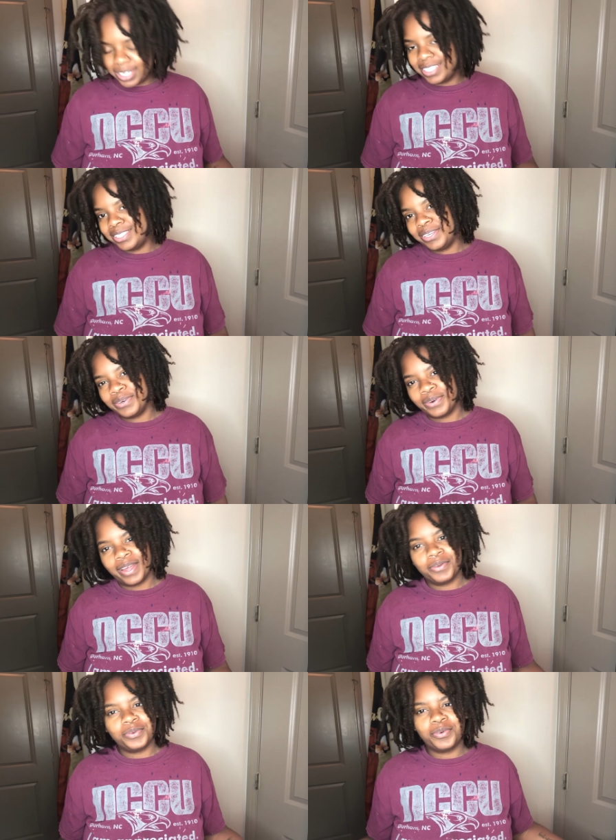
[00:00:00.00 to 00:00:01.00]
gonna do. I
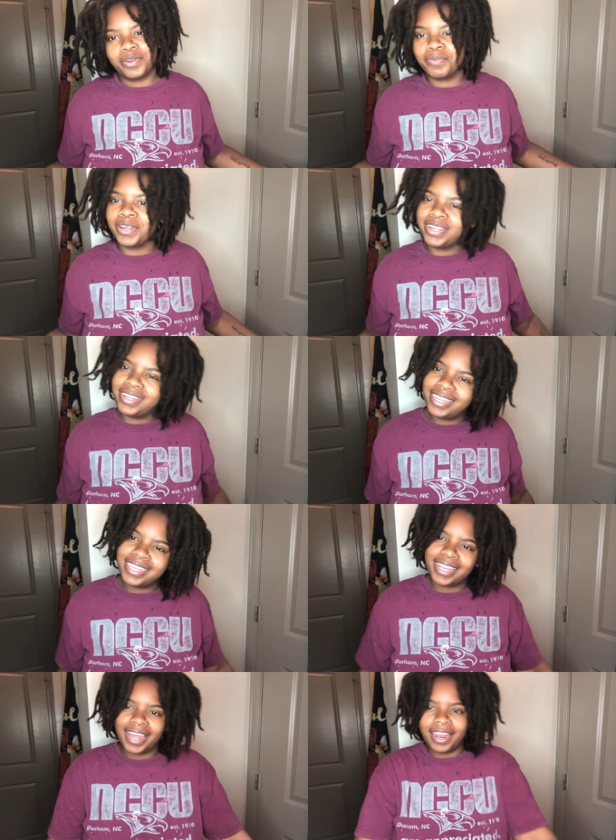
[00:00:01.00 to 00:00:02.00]
don't know what I'm gonna
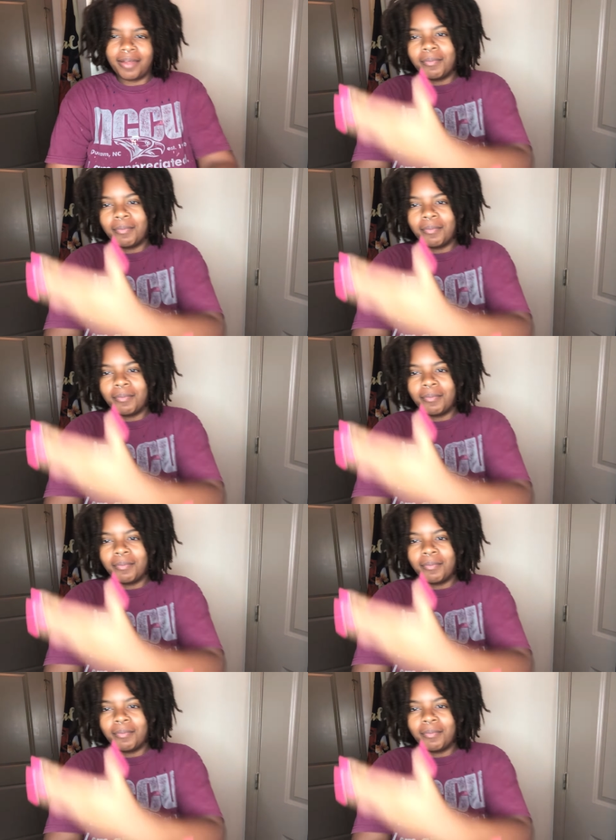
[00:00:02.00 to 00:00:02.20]
look like. I